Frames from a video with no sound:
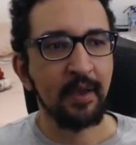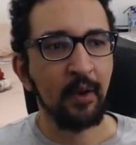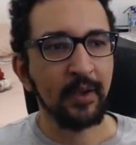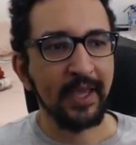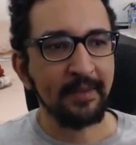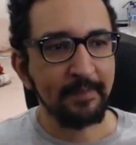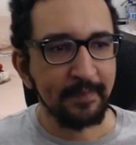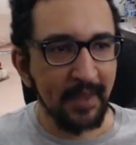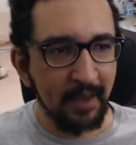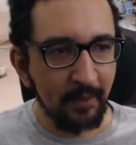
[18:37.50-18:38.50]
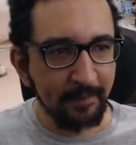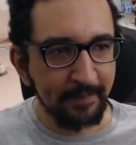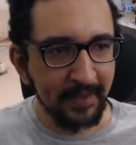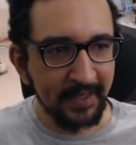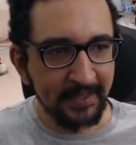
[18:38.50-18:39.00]
Okay, now
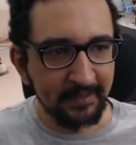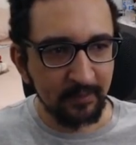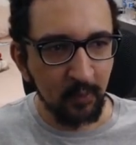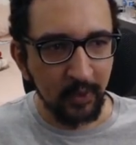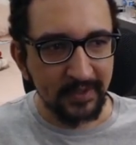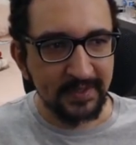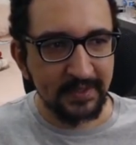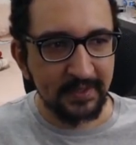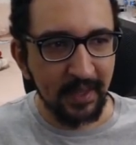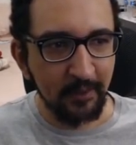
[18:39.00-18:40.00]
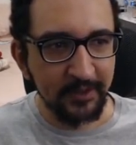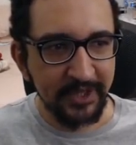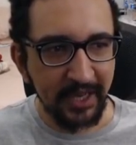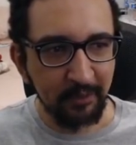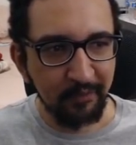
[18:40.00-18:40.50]
it works. Now the
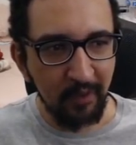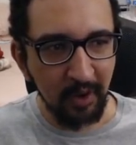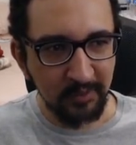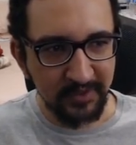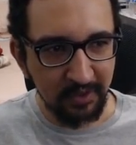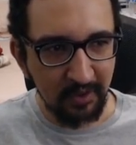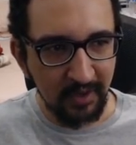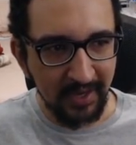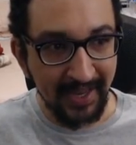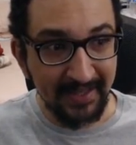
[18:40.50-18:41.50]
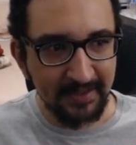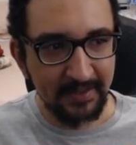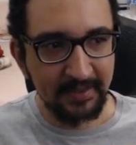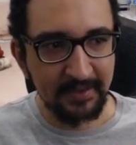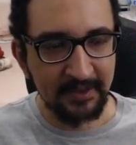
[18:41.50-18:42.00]
shadow follows the car, and
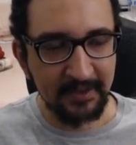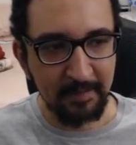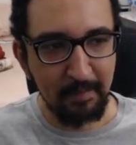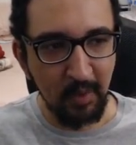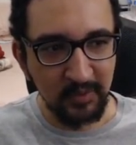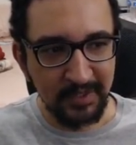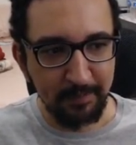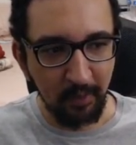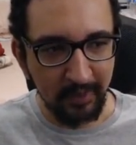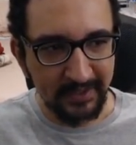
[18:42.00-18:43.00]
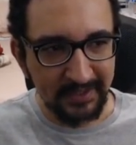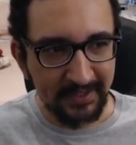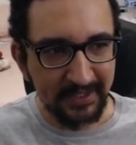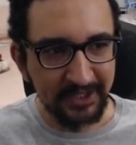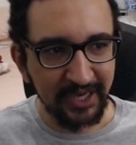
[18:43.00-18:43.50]
the most important,
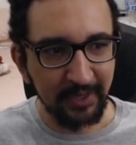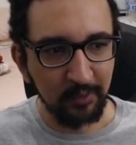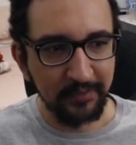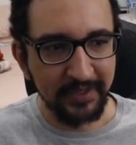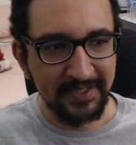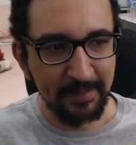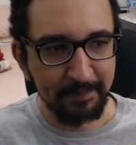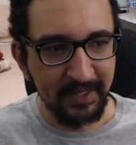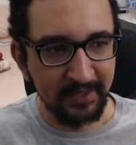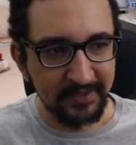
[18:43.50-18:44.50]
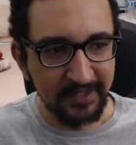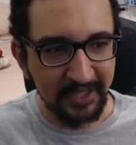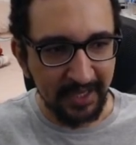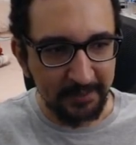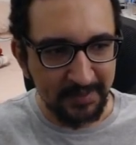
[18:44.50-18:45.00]
the shadow disappears. The
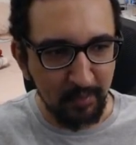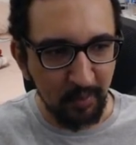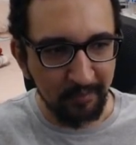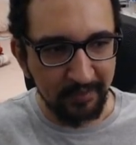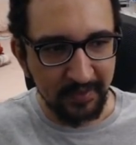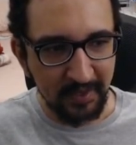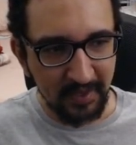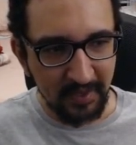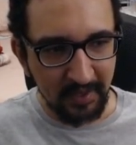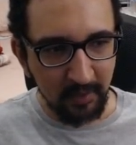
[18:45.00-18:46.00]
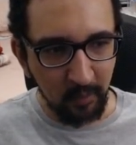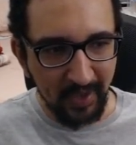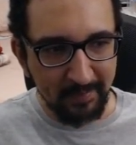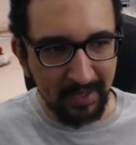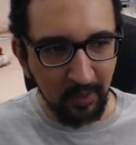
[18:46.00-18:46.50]
shadow is moved
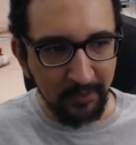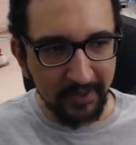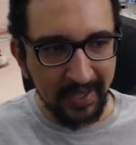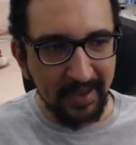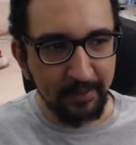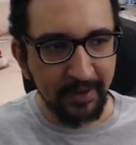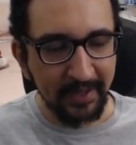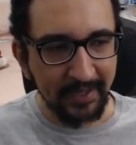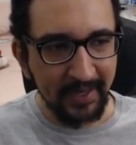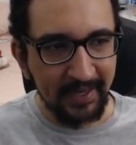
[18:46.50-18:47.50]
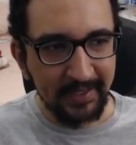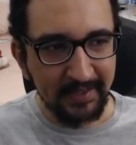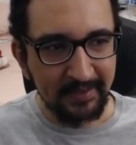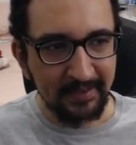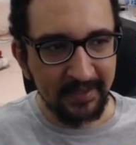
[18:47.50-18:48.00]
way below the camera
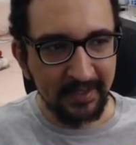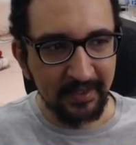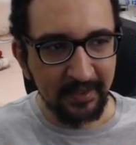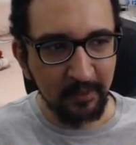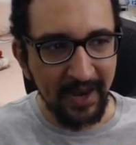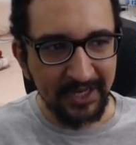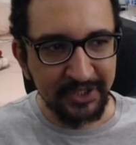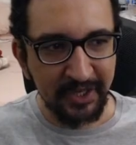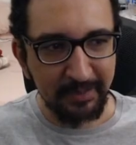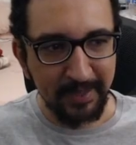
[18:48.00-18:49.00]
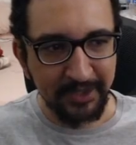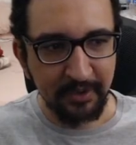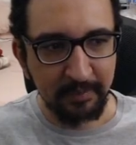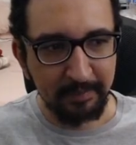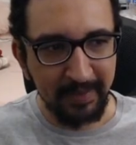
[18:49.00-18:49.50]
in the crash
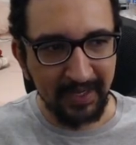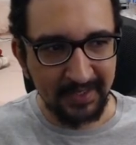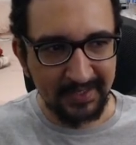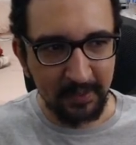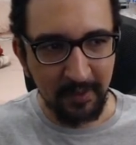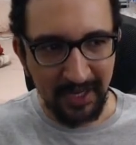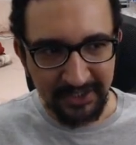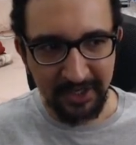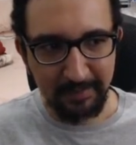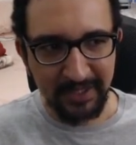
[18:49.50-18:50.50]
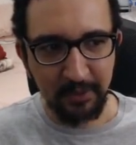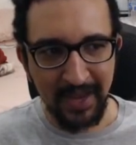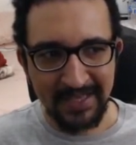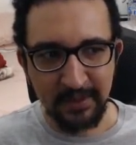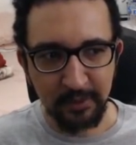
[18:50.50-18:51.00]
animation, because the crash animation
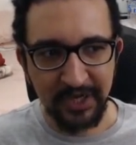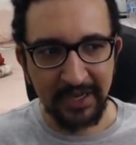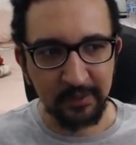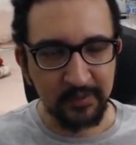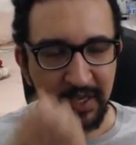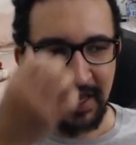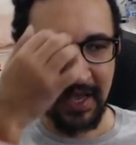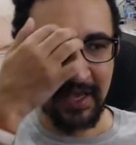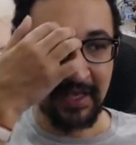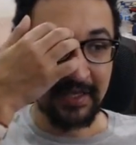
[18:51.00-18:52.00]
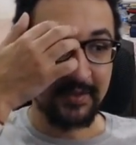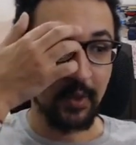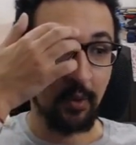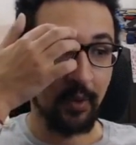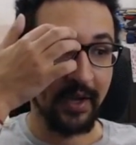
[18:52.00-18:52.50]
has no shadows.
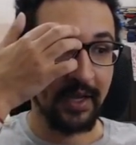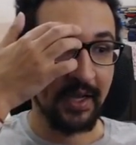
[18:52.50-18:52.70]
So